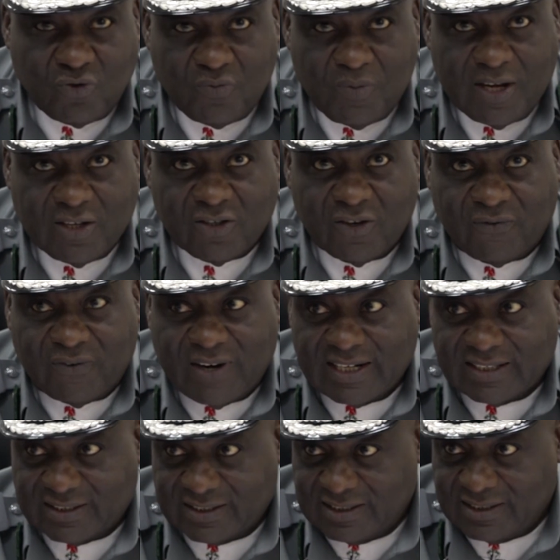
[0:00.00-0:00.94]
major
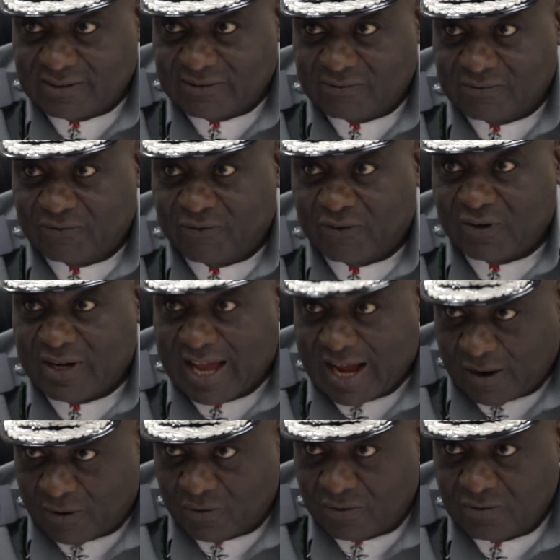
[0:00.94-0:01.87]
factories for
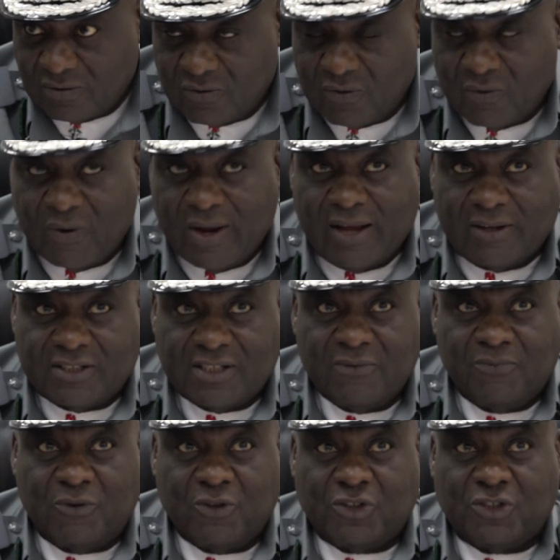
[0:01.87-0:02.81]
now. We are
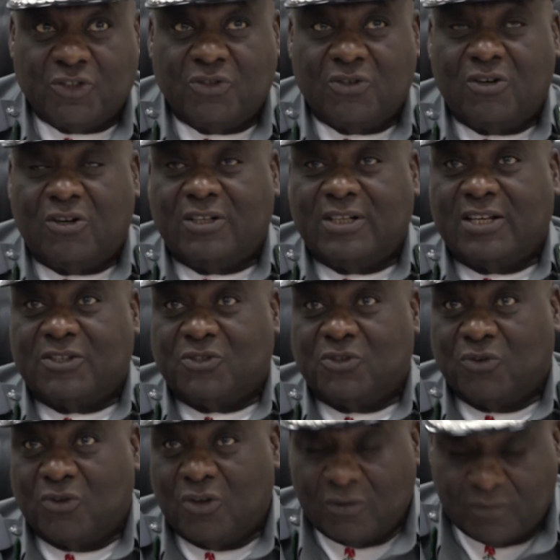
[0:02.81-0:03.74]
still pushing orders
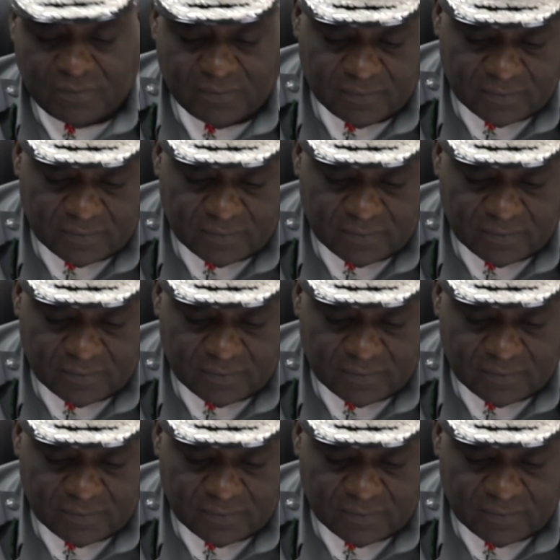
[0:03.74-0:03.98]
to come.